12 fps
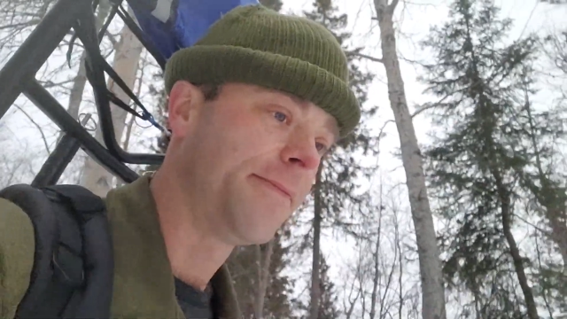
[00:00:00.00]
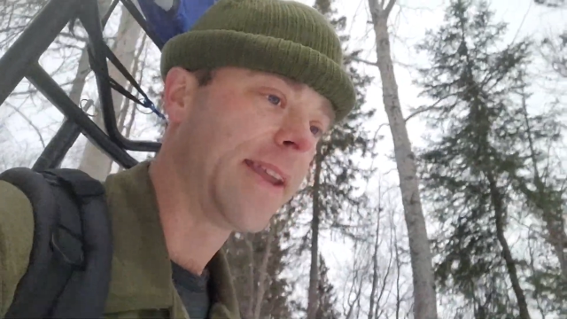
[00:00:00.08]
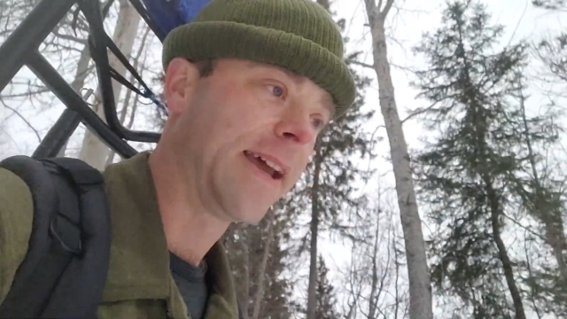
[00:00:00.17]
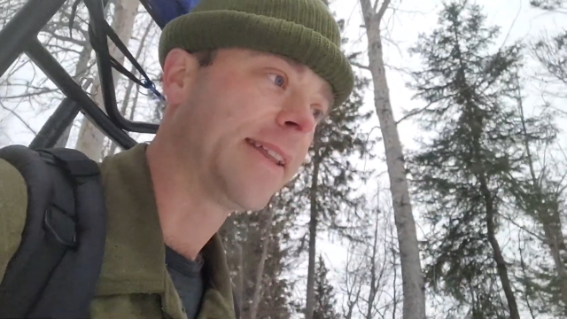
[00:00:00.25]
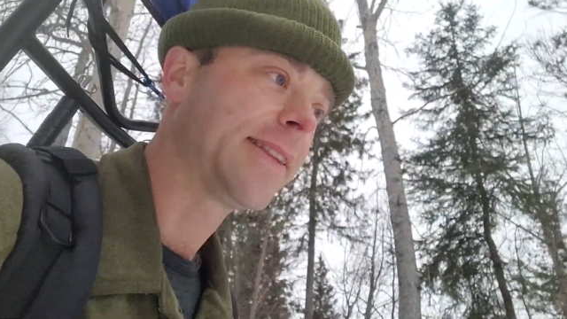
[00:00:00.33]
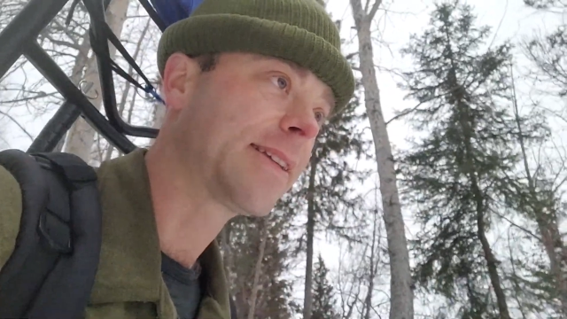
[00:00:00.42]

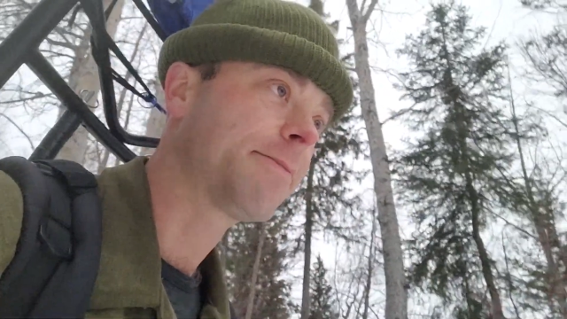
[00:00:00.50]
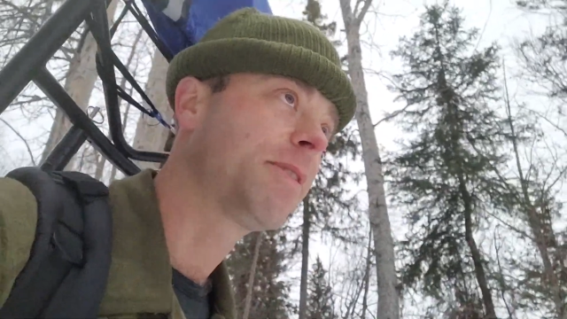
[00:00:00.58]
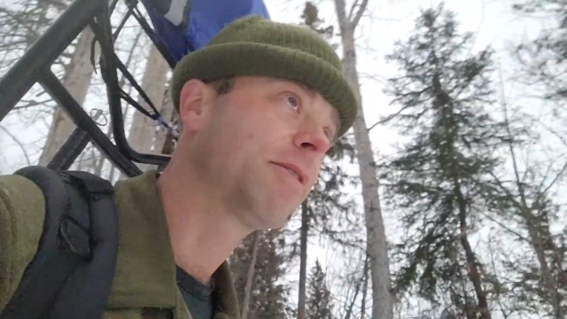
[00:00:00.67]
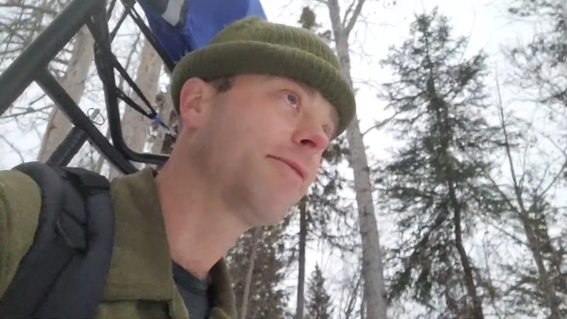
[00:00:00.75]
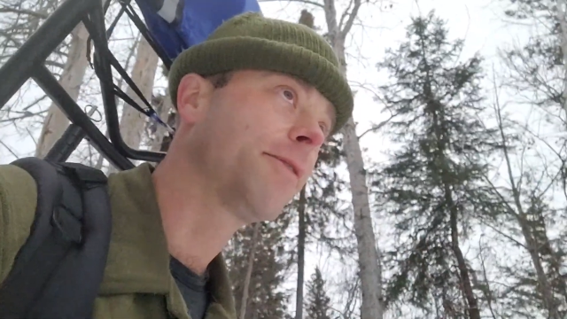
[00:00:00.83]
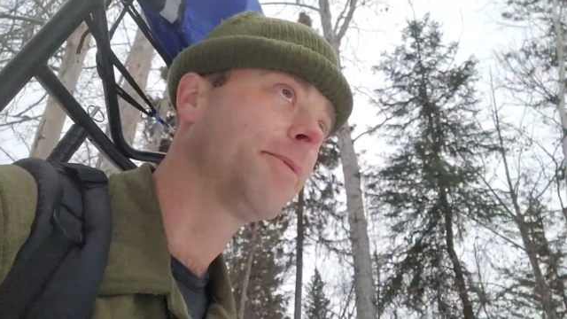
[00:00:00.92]
There's a
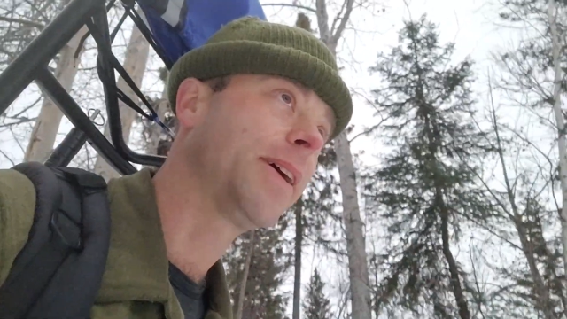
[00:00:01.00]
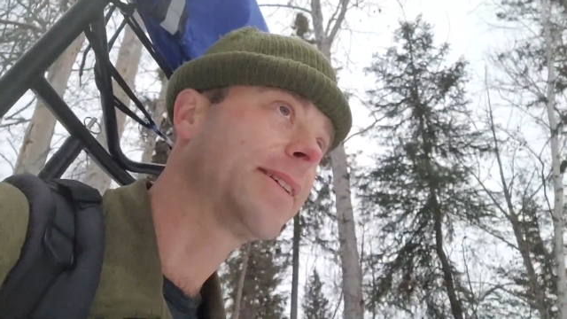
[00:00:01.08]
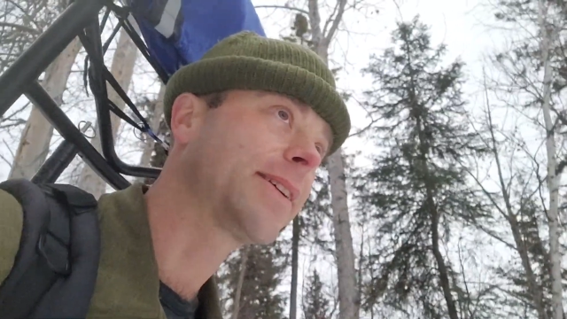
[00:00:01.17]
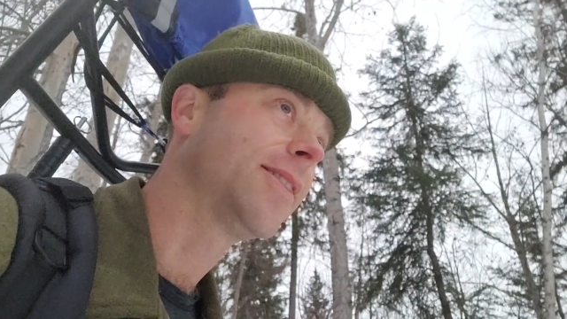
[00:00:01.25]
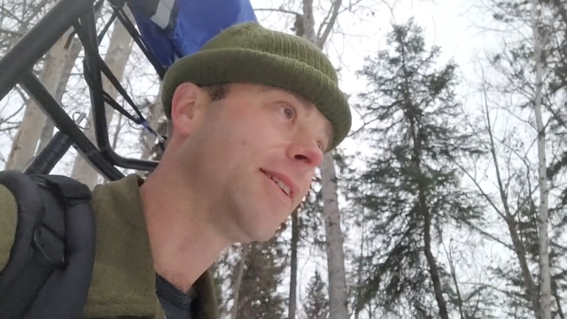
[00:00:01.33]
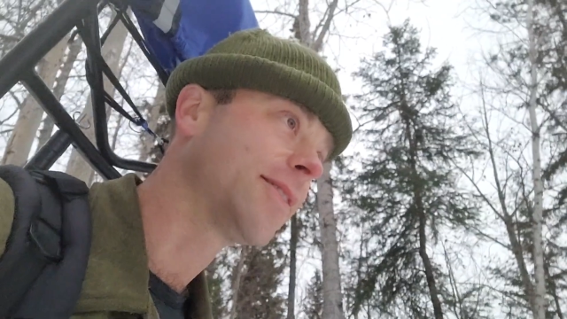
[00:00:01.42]
beautiful place
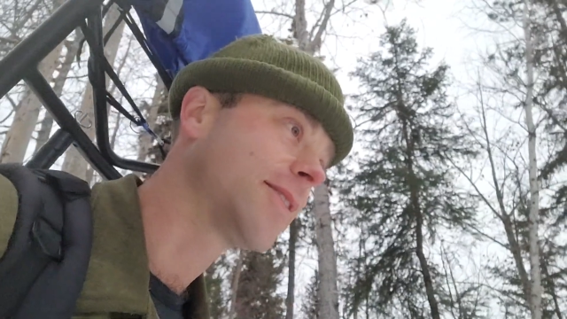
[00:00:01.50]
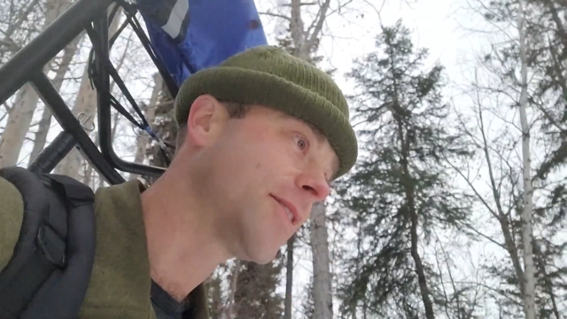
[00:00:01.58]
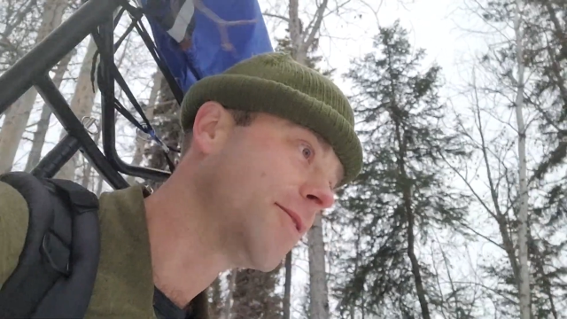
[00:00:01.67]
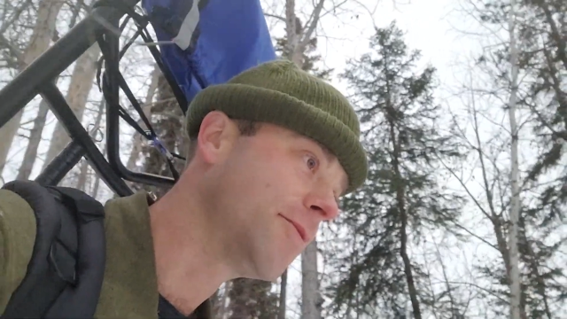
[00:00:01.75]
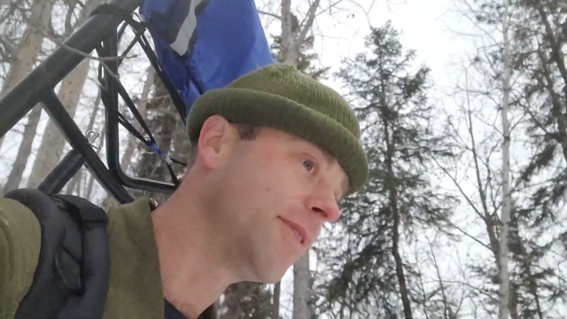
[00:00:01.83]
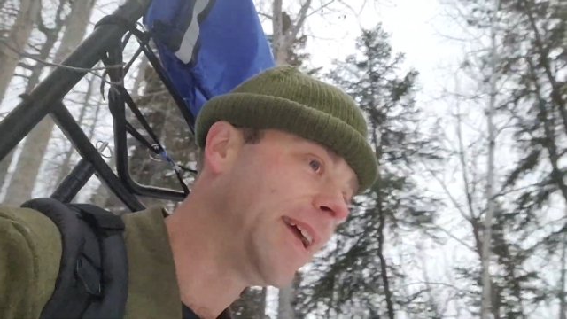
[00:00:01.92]
called
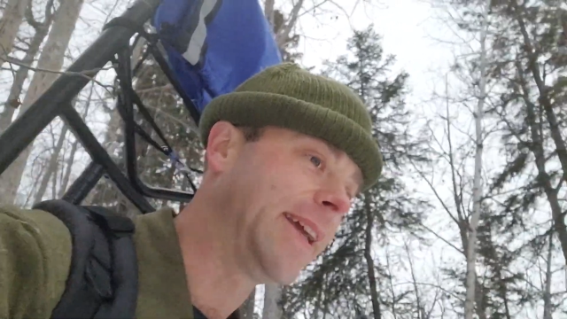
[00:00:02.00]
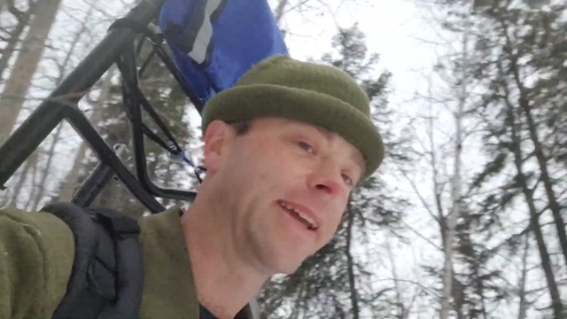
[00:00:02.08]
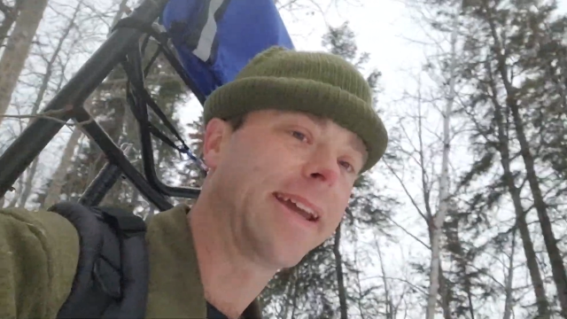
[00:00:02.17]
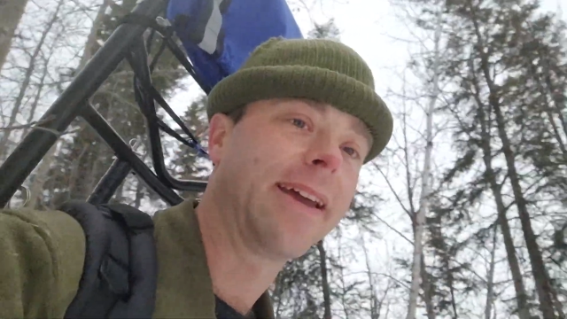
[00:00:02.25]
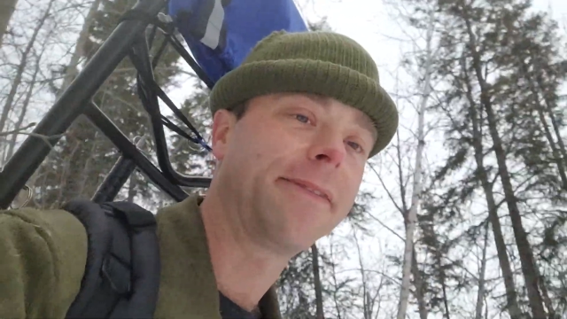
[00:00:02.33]
Sioux Lake.